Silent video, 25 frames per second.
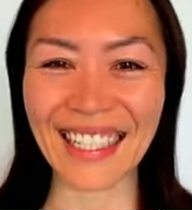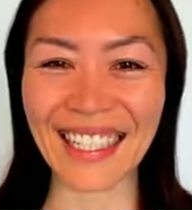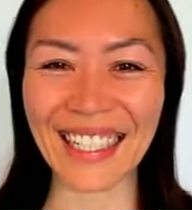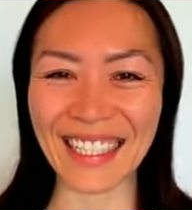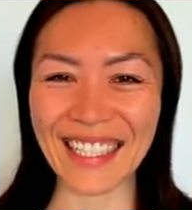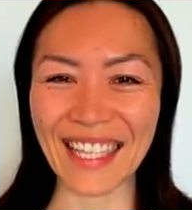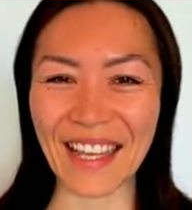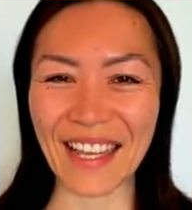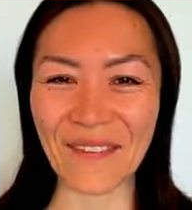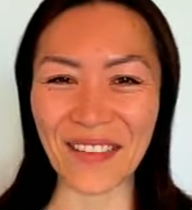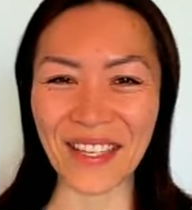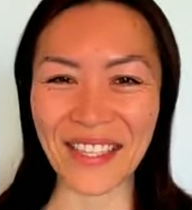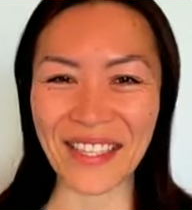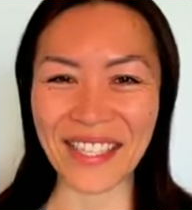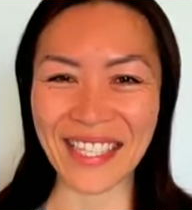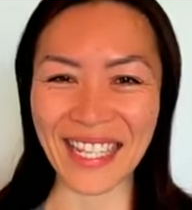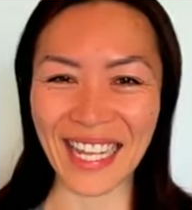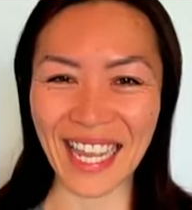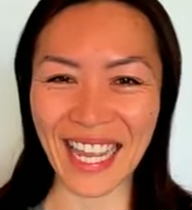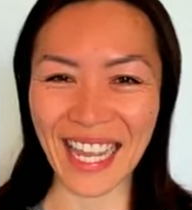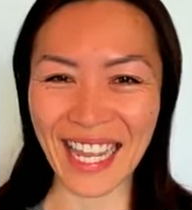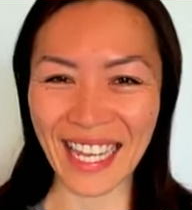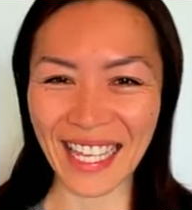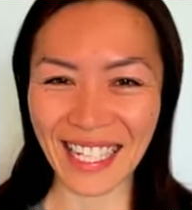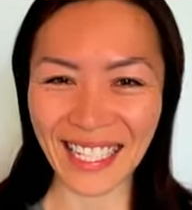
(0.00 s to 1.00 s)

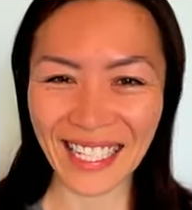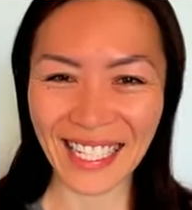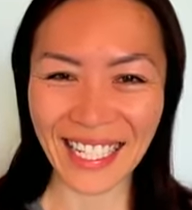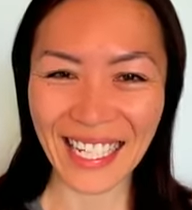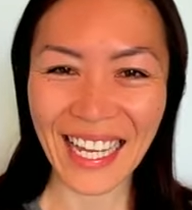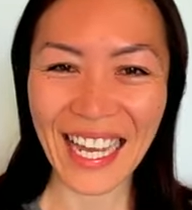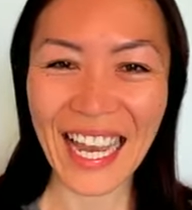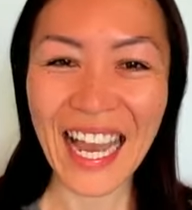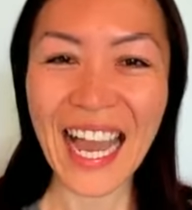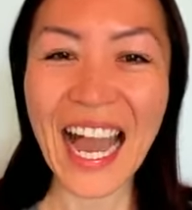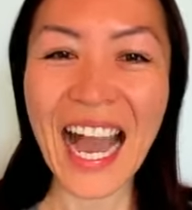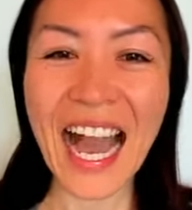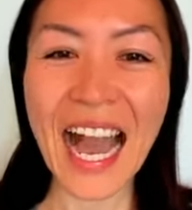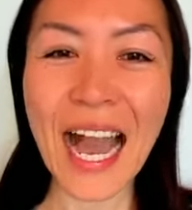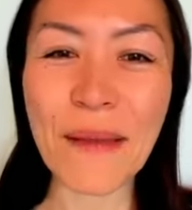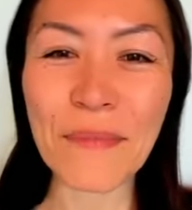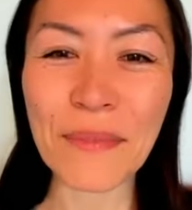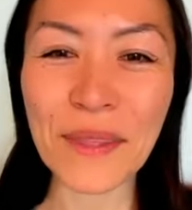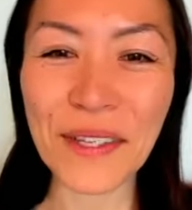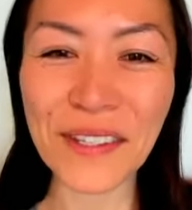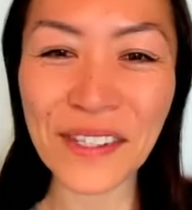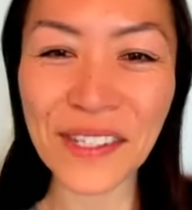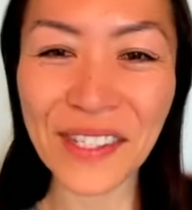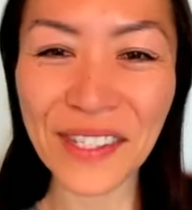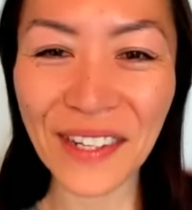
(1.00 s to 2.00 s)
Namaste. I'm
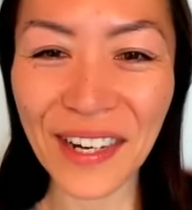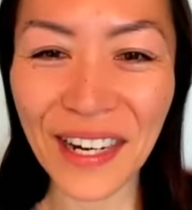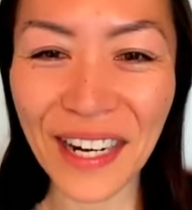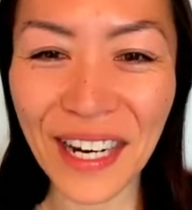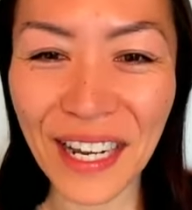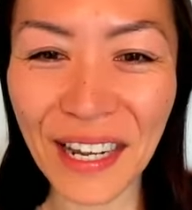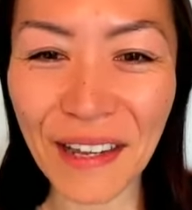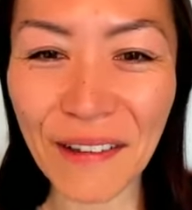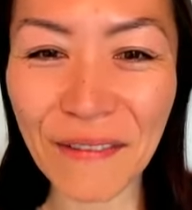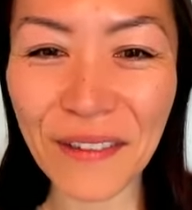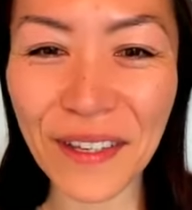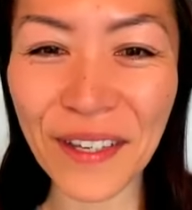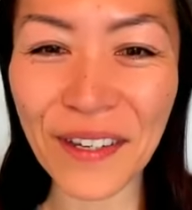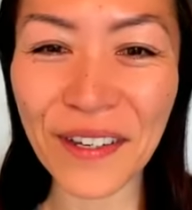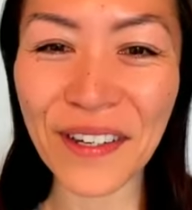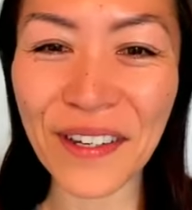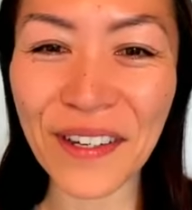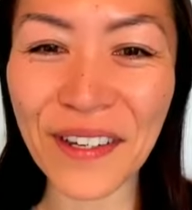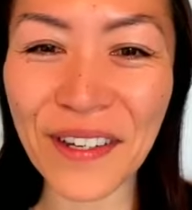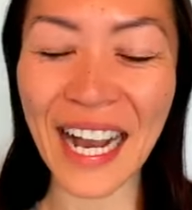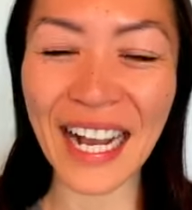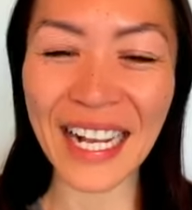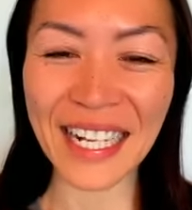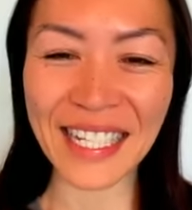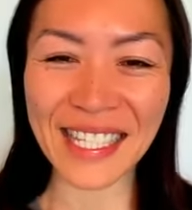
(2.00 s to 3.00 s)
not sure if you
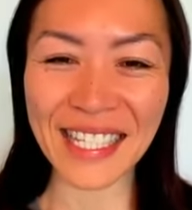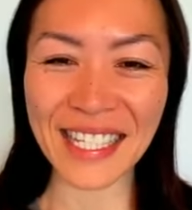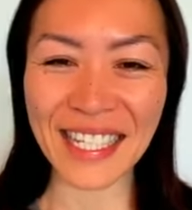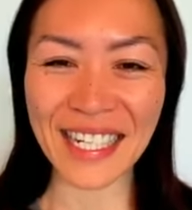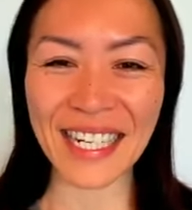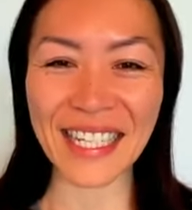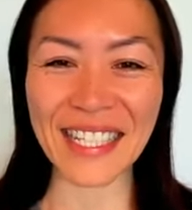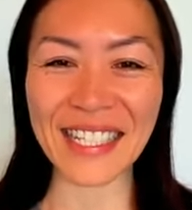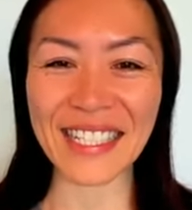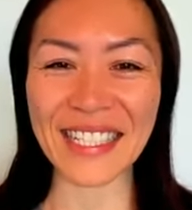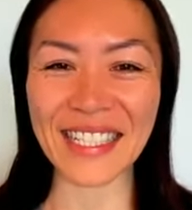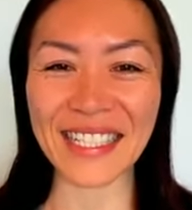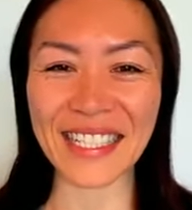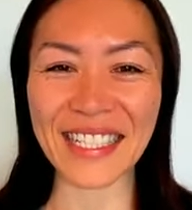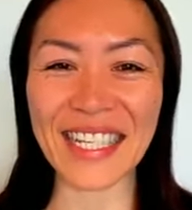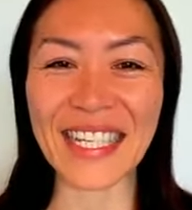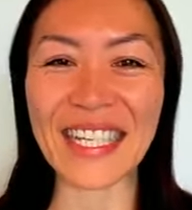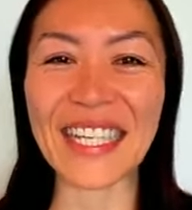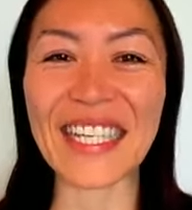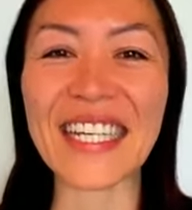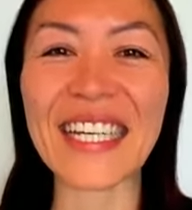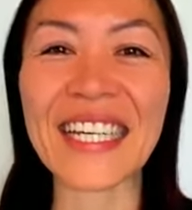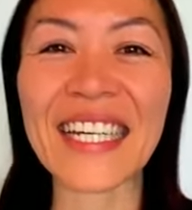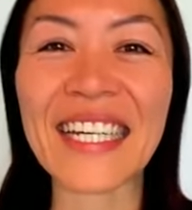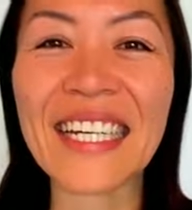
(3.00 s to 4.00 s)

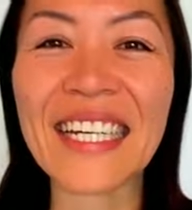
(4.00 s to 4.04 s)
accidentally